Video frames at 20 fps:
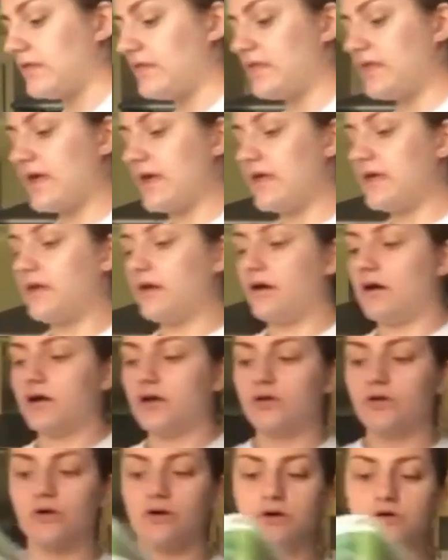Then I
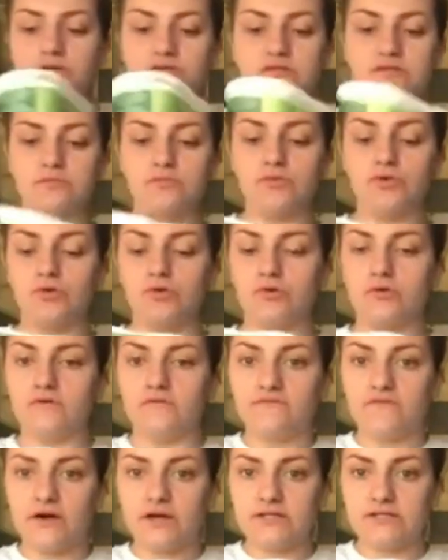got some more
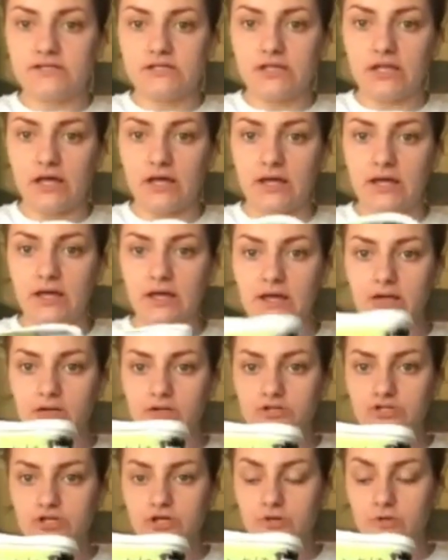Vitalite. I
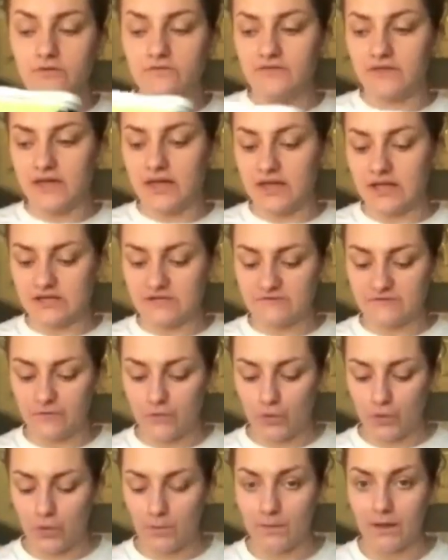got two of these
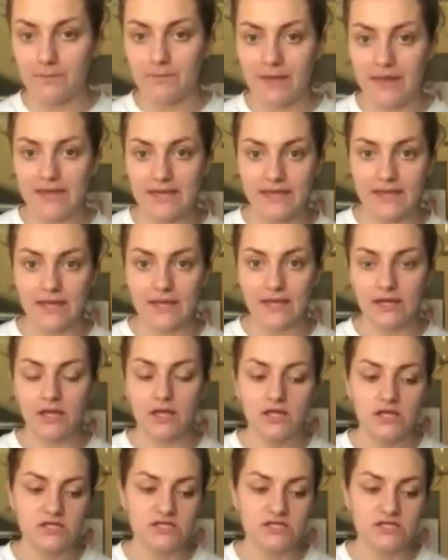for my baking.